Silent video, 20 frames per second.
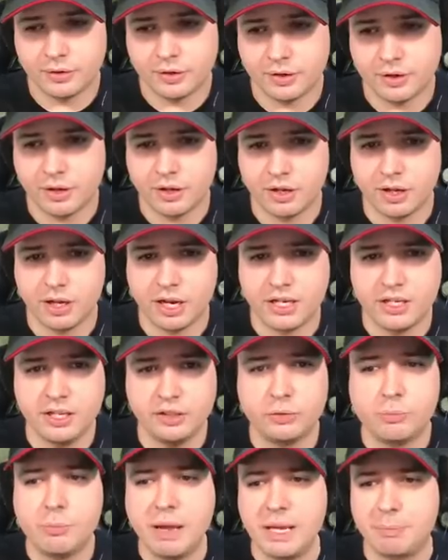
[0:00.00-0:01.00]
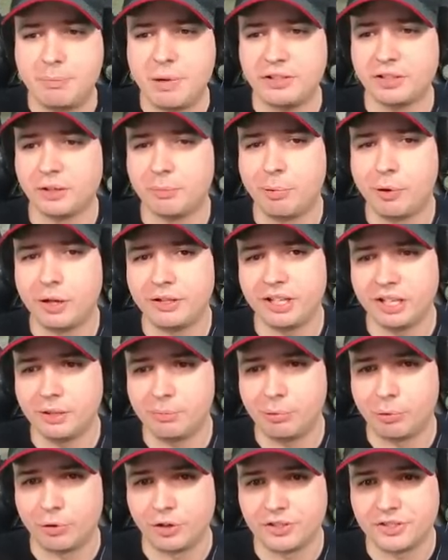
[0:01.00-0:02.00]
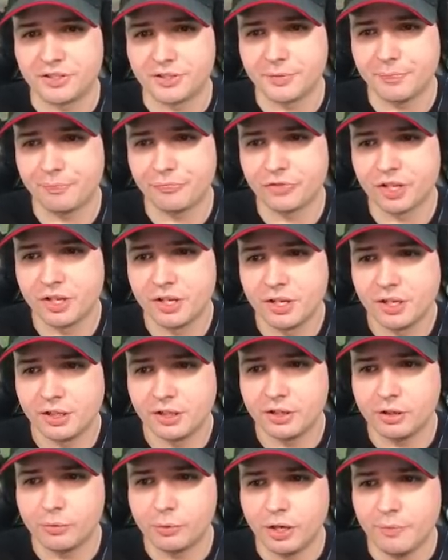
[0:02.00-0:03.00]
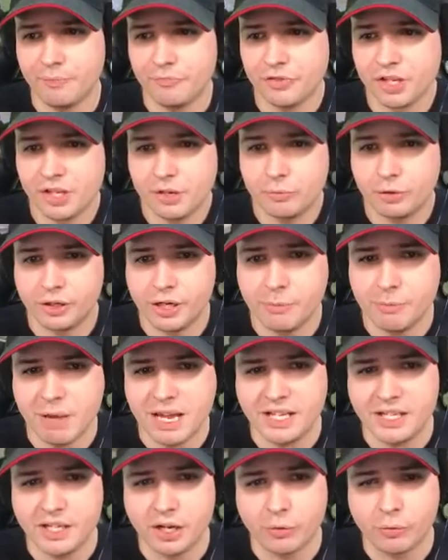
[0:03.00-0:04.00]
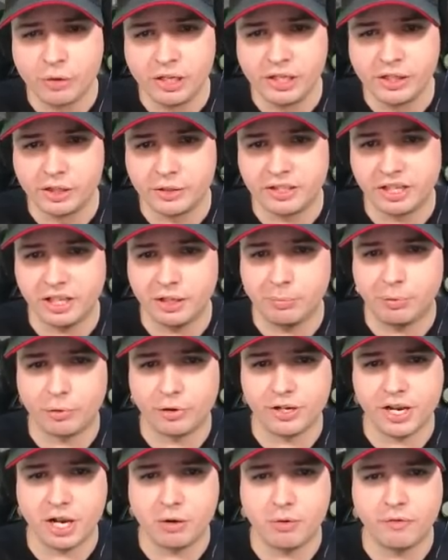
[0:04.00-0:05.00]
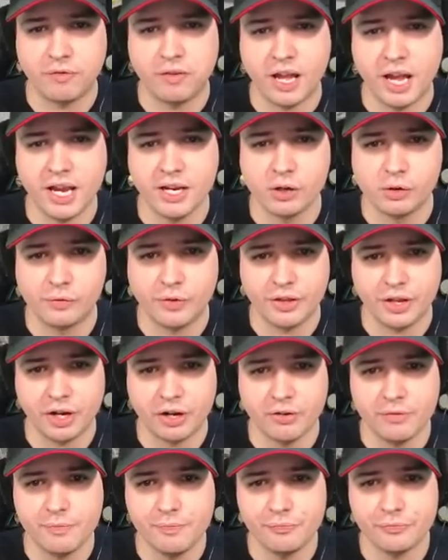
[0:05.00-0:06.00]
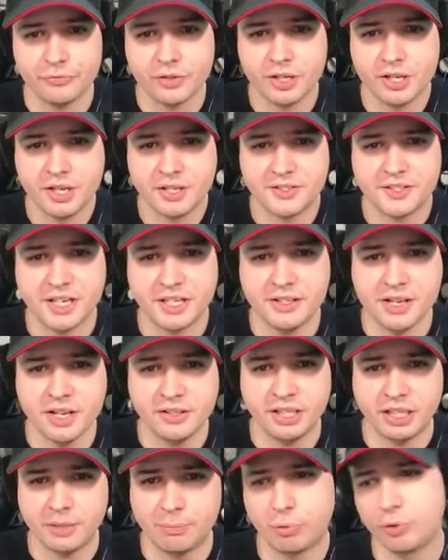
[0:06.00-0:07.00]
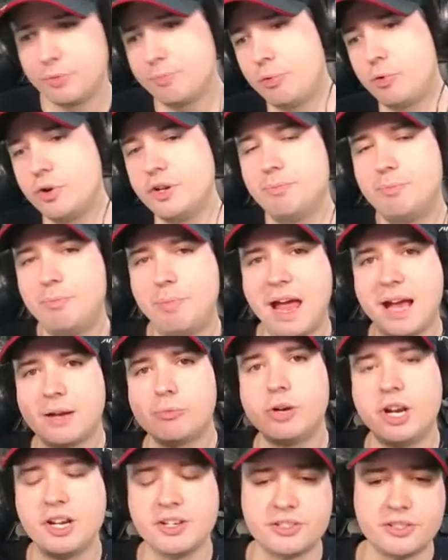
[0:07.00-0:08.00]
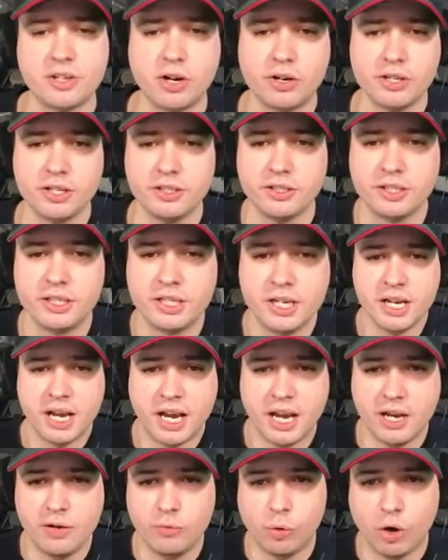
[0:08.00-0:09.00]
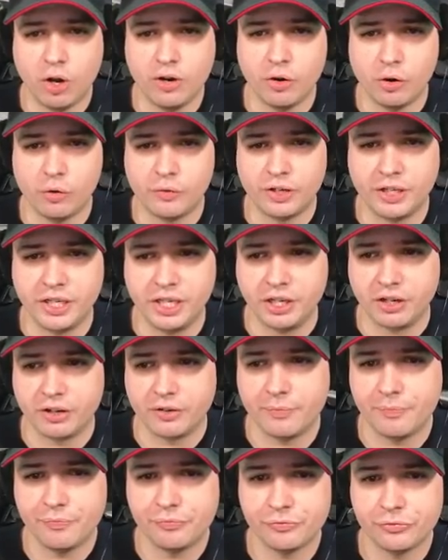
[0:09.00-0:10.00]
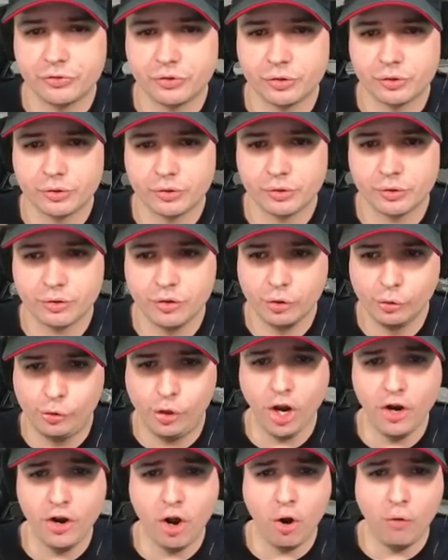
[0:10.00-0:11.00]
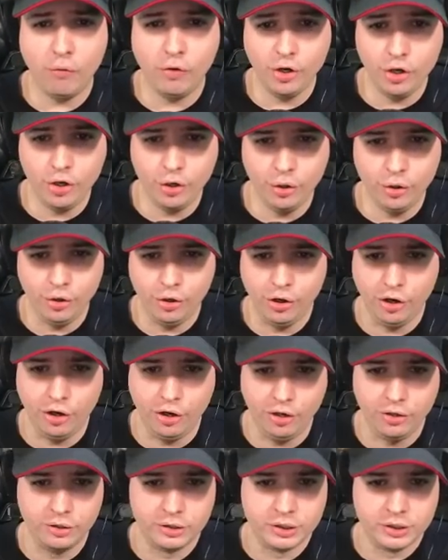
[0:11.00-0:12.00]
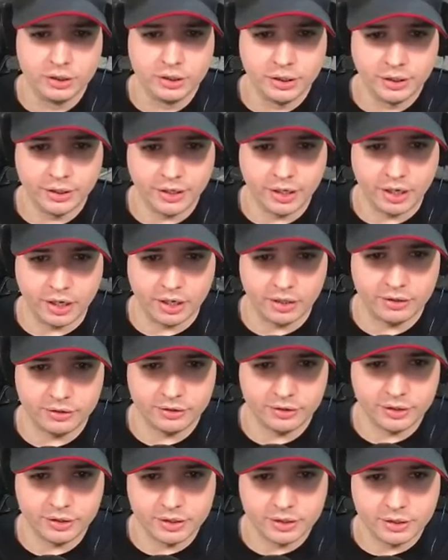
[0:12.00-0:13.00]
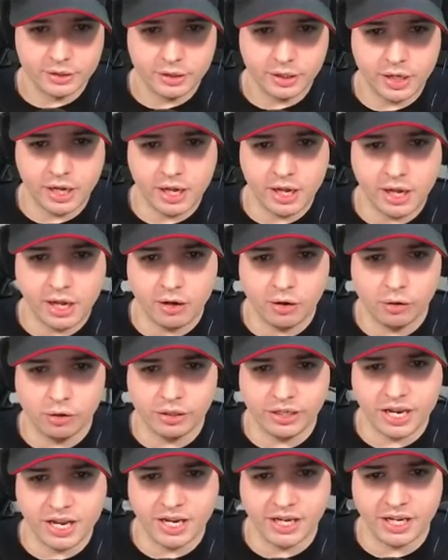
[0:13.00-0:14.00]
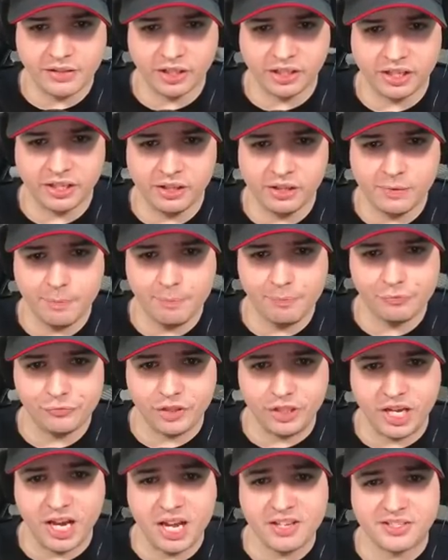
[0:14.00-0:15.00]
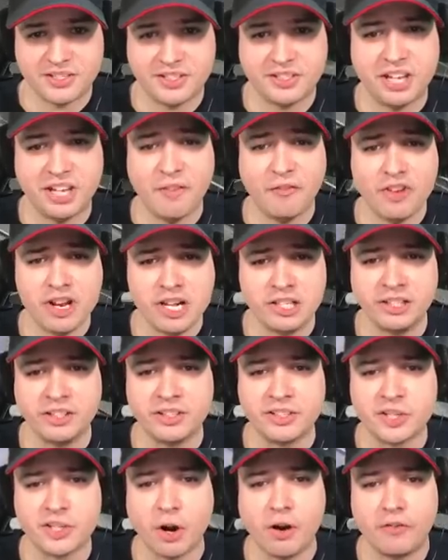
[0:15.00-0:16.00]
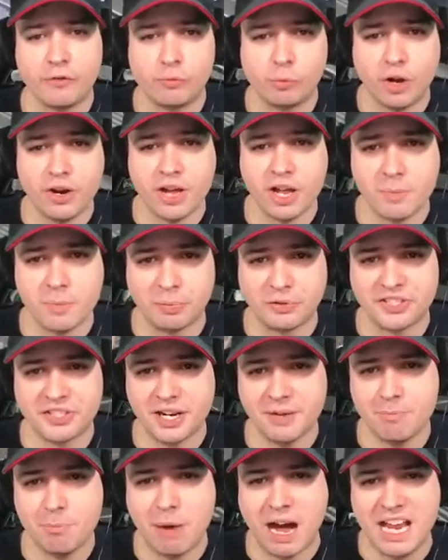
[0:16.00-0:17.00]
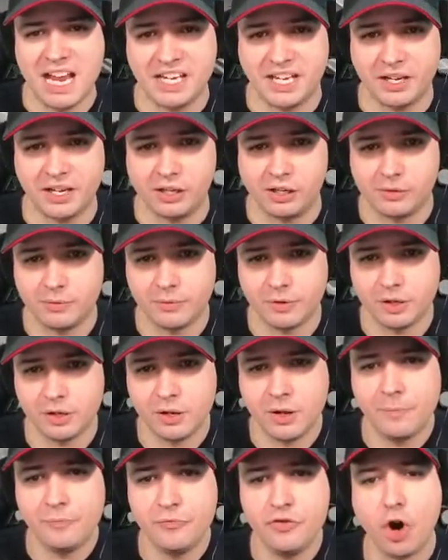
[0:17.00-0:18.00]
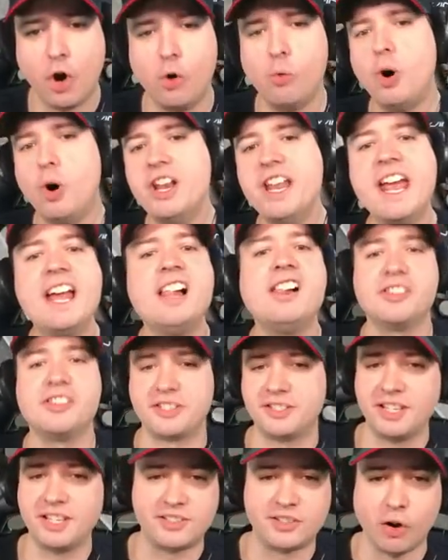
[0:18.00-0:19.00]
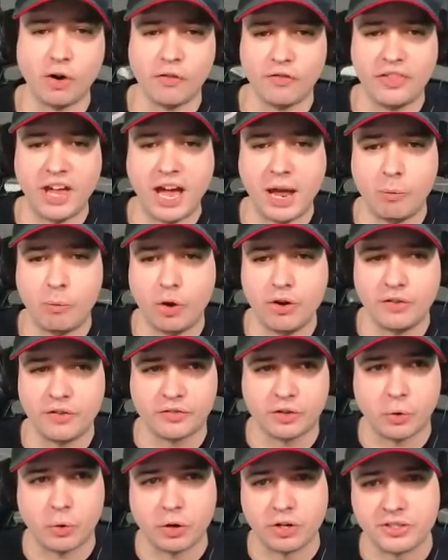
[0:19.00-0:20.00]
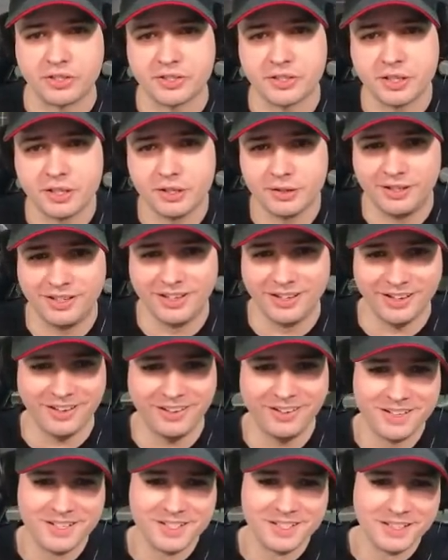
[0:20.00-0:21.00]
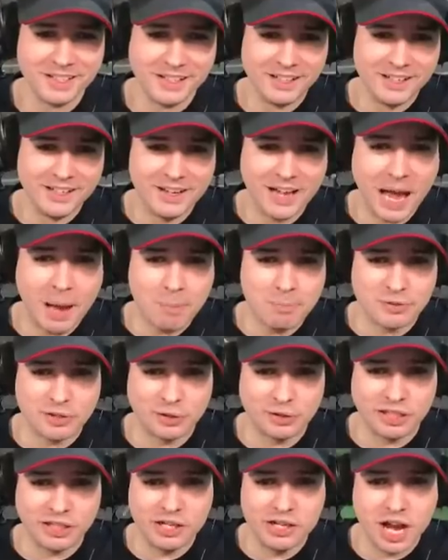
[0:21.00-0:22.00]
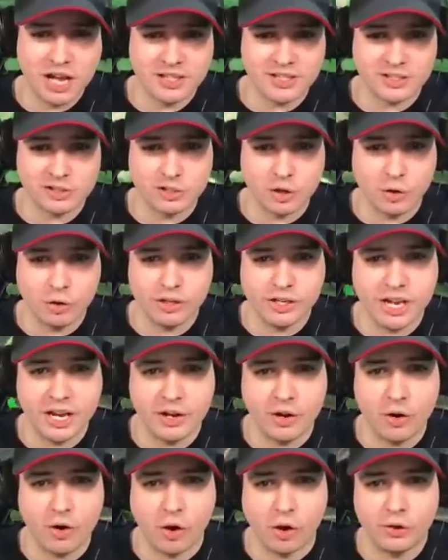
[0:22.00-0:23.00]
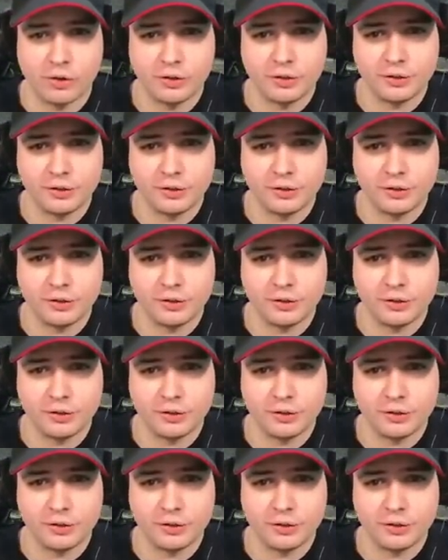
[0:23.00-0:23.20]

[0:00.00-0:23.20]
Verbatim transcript: I need to make better teleports. You know what? We're making a really good teleport now. We're flying over there, setting a teleport point back where I started, and one over here. Get over here! Yeah. Oh, can I get the kill? Yes, definitely deserved. 100% my kill. No one else deserved that one, of course. Absolutely not stolen at all.